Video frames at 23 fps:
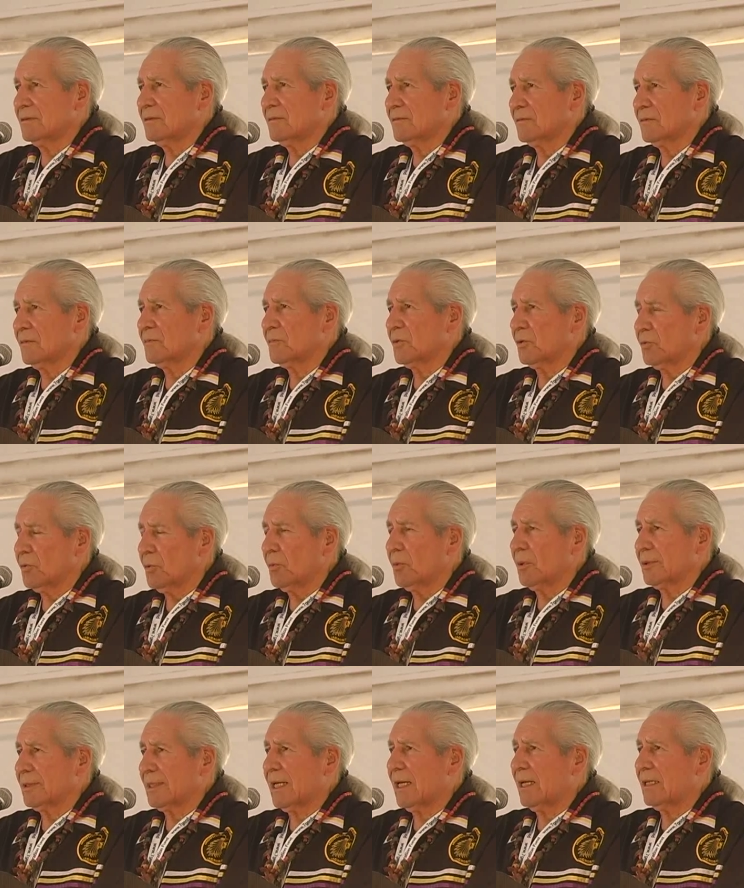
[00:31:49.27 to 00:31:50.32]
from the
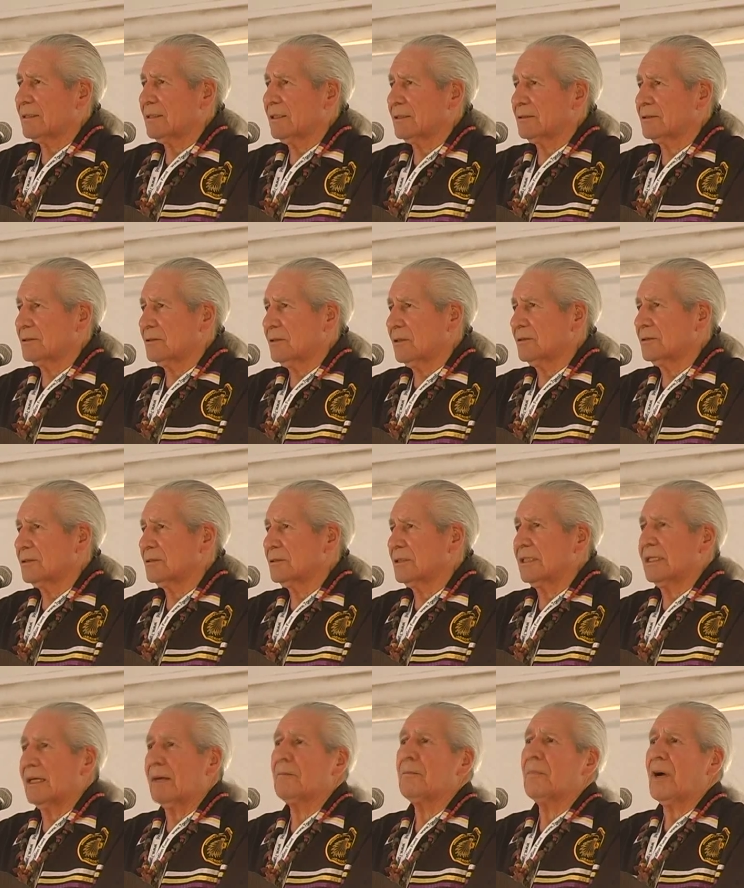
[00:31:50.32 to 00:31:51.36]
Roman Catholic Church,
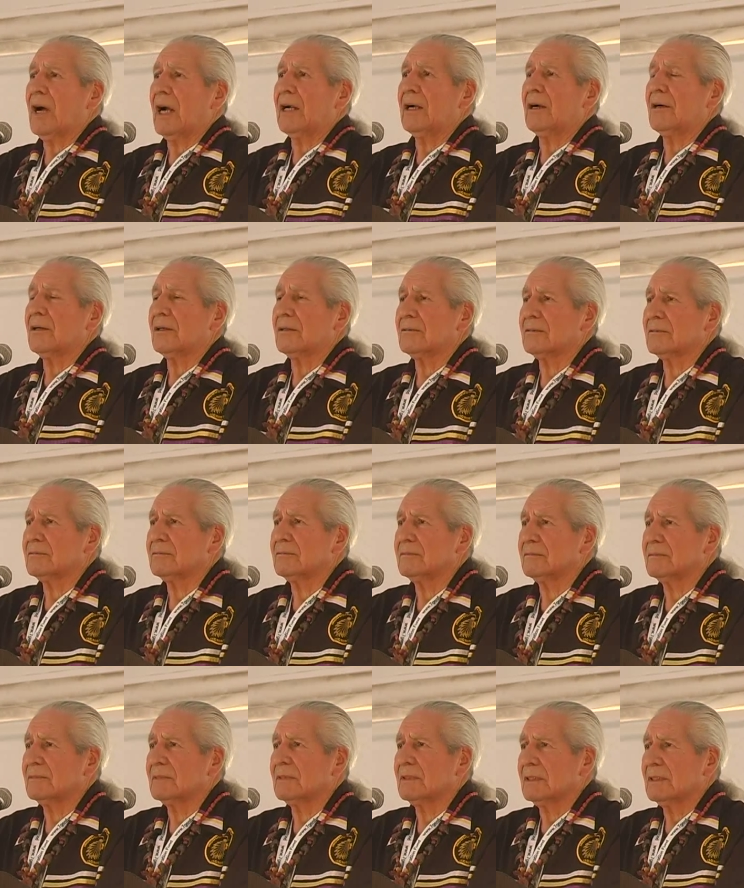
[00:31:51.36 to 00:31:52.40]
the empire,
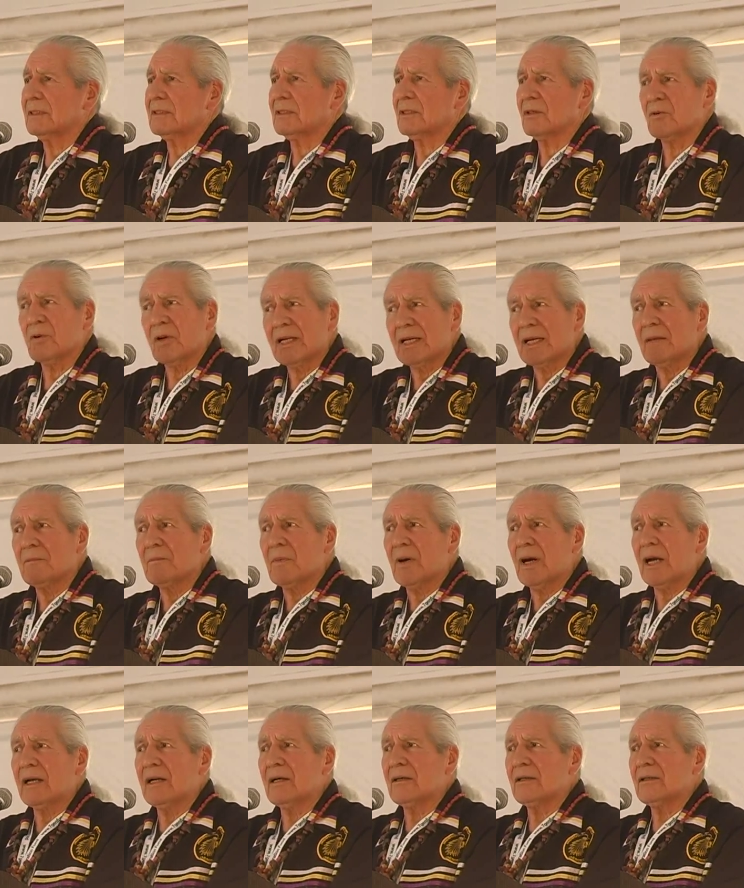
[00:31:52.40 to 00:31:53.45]
the great
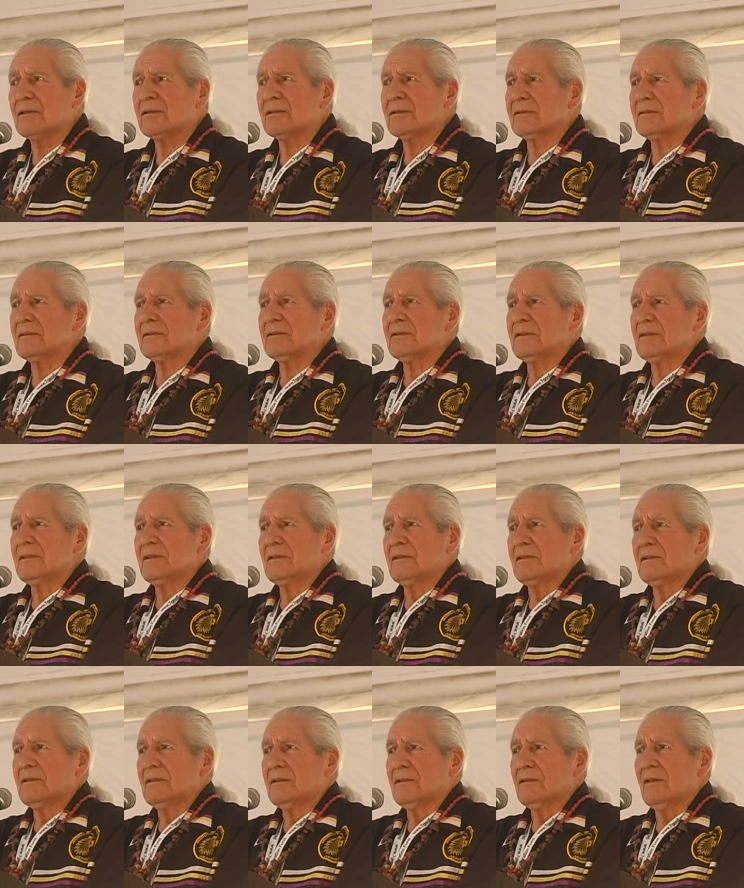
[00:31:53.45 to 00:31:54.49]
empire
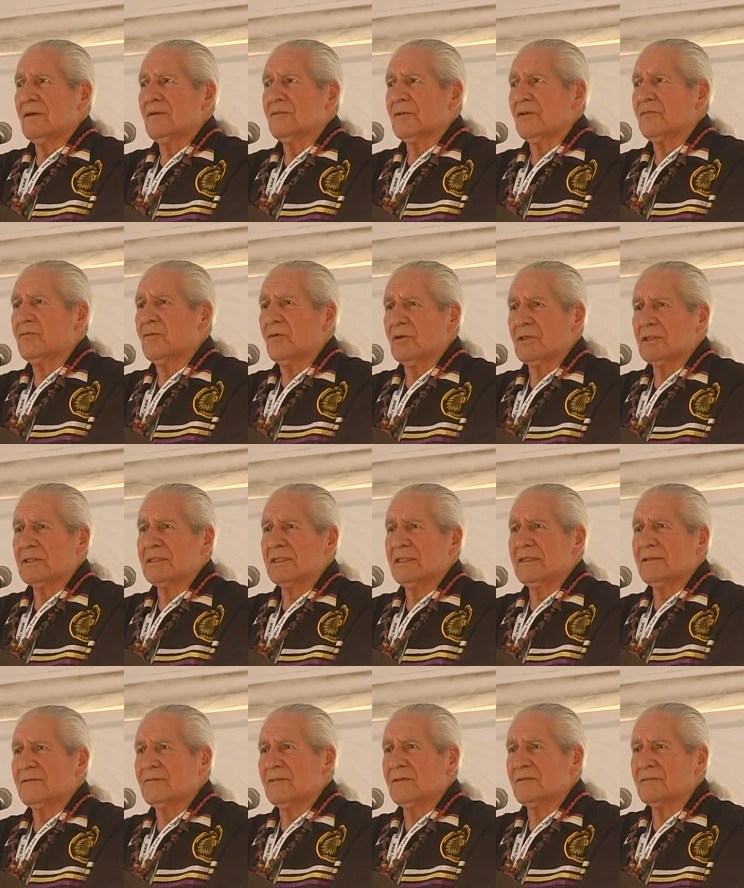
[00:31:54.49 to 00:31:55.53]
of the
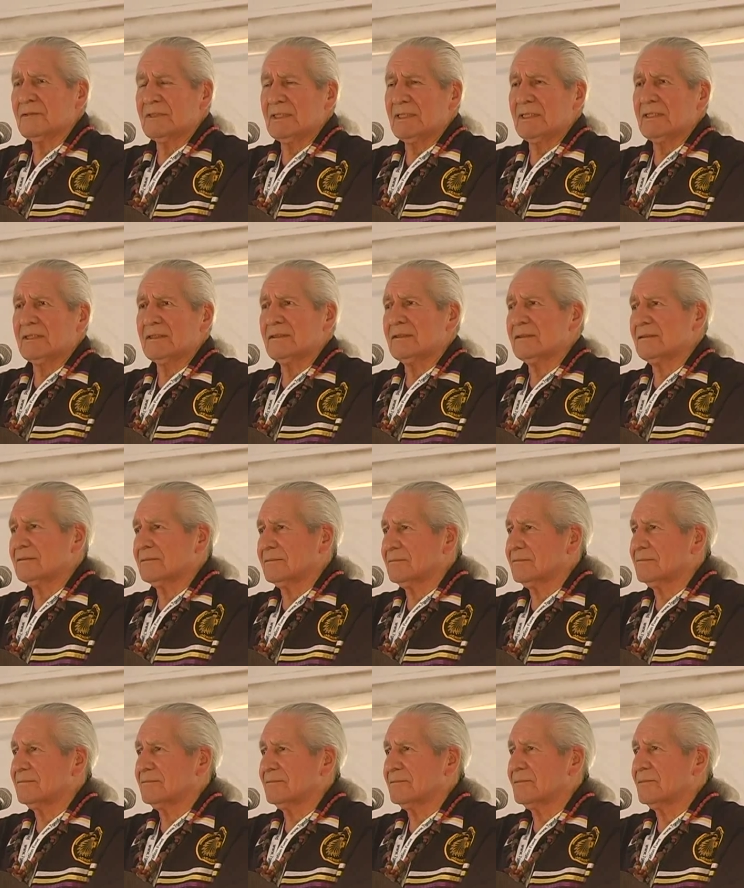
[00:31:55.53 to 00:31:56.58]
14th, 15th,
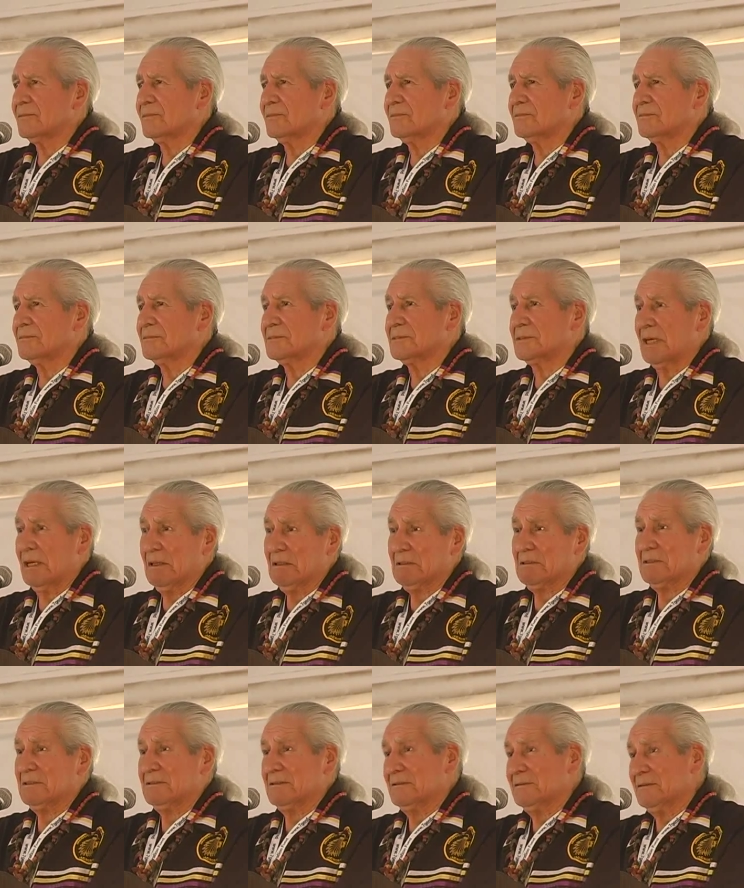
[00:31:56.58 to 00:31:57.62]

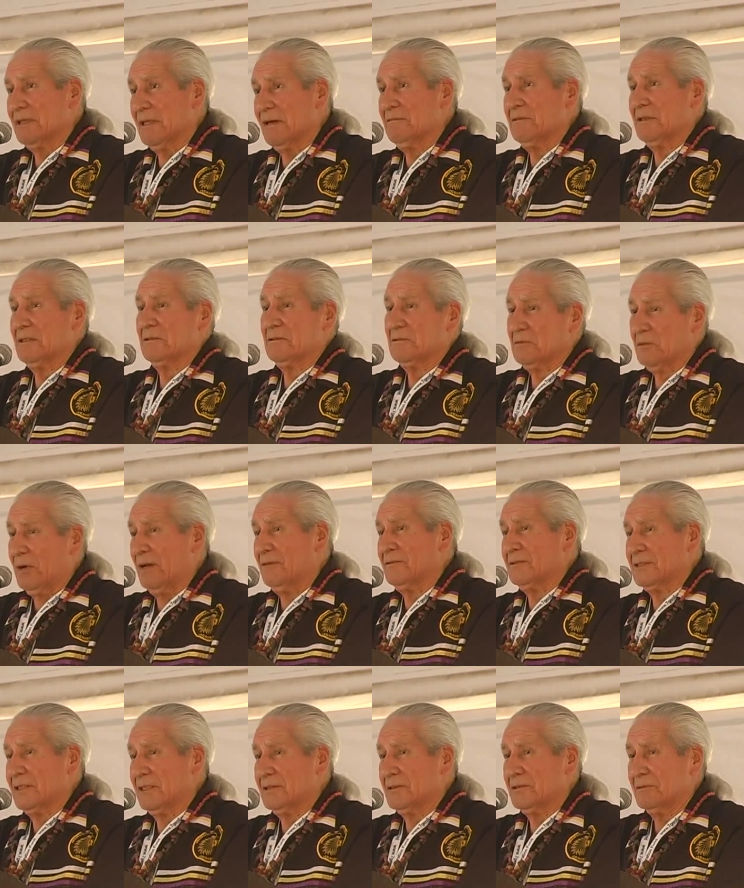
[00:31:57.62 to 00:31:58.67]
10th, 11th, 12th
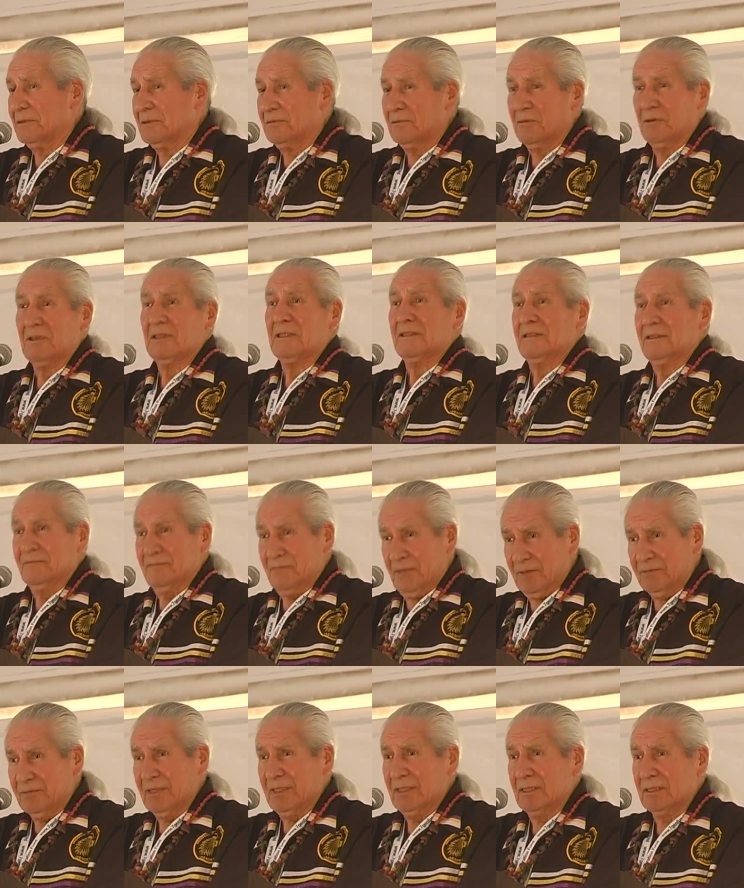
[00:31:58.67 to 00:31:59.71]
century, 14th,
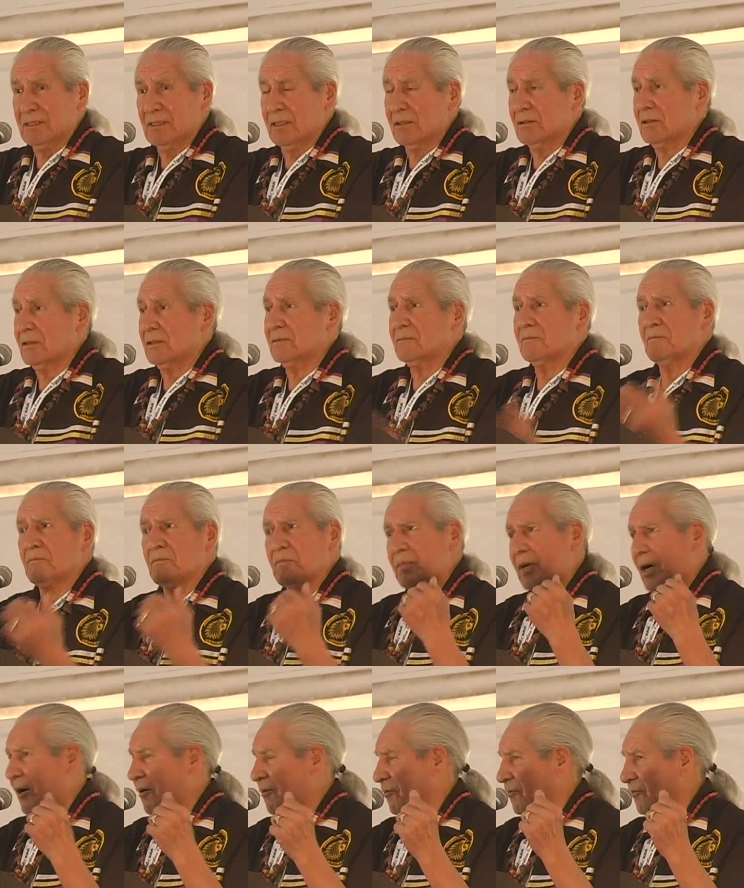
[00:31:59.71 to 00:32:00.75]
15th century,
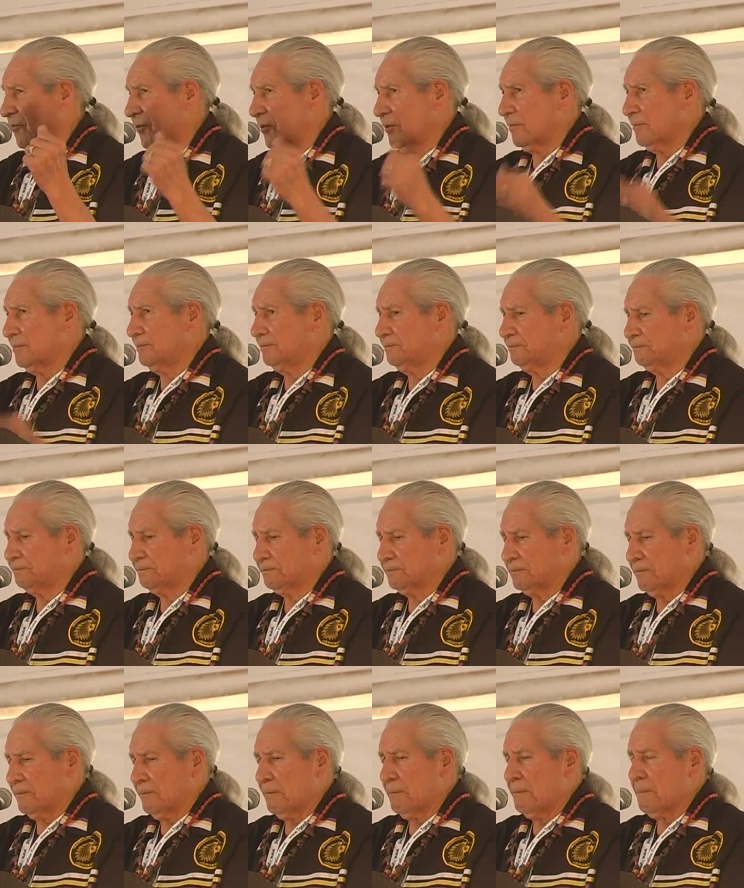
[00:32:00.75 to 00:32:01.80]
powerful.
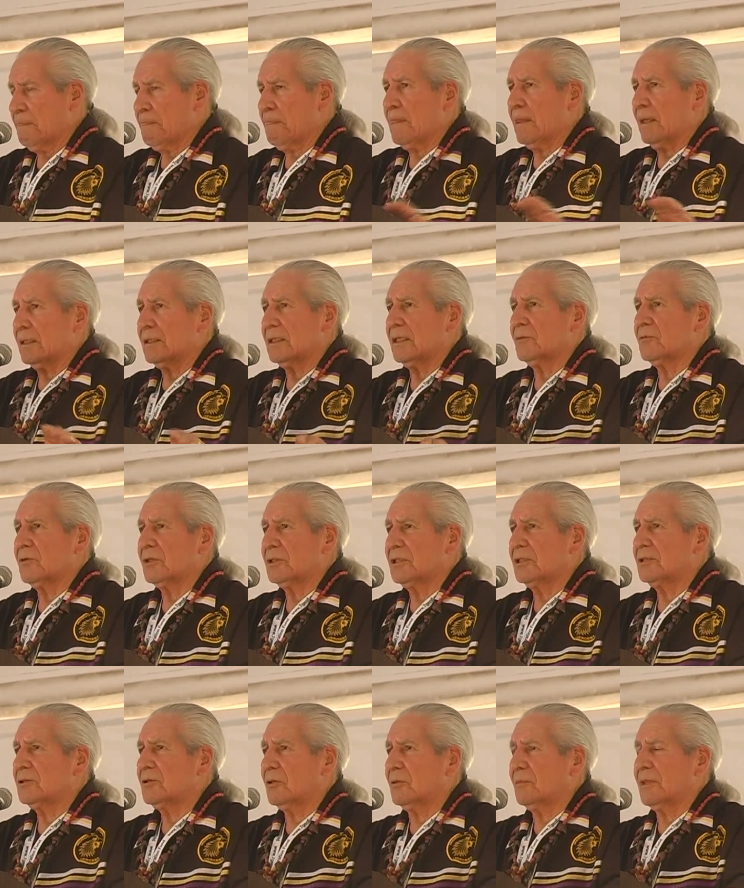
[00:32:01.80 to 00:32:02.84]
They were
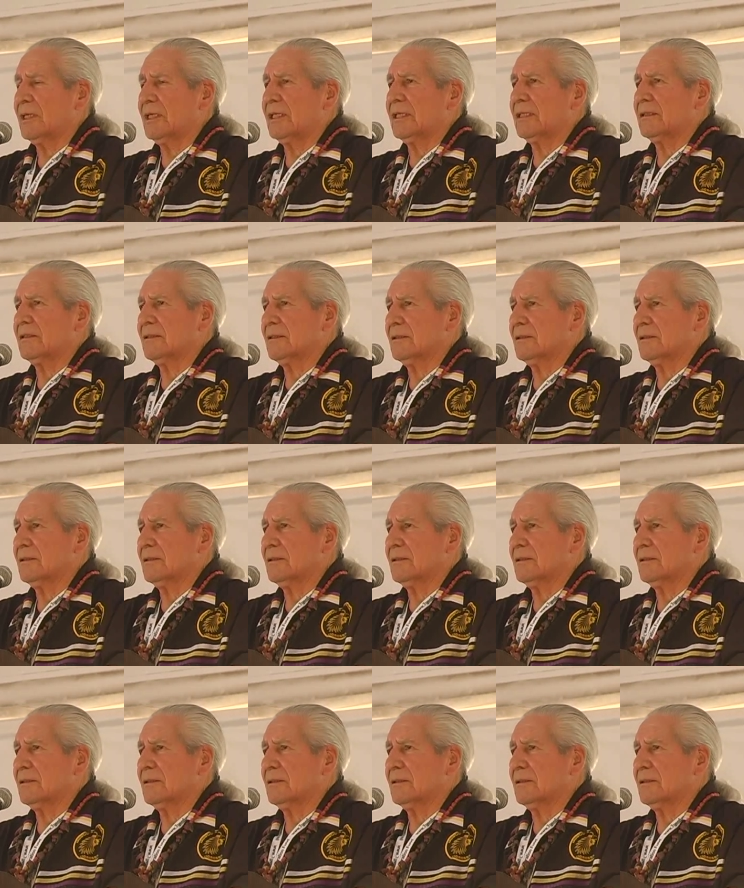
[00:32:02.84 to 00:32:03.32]
determining